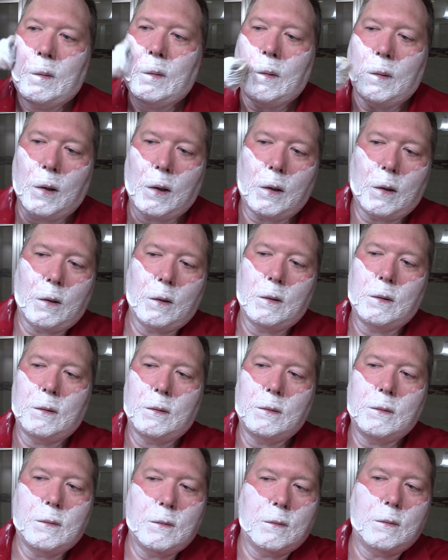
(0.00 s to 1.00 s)
oh,
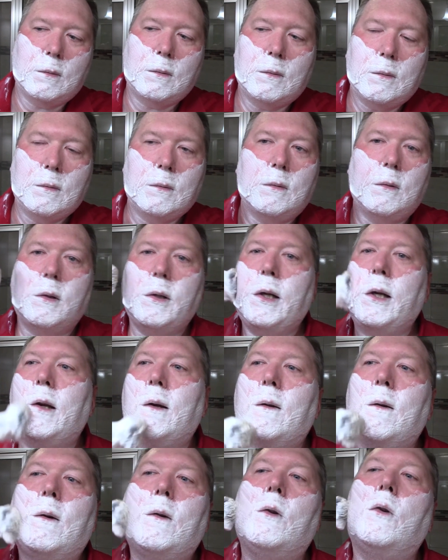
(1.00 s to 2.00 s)

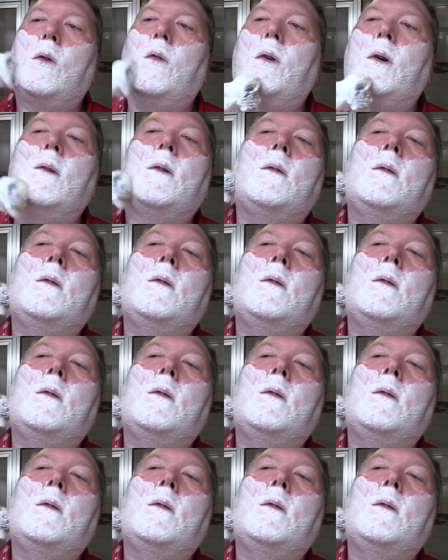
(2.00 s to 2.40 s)
leaking all over.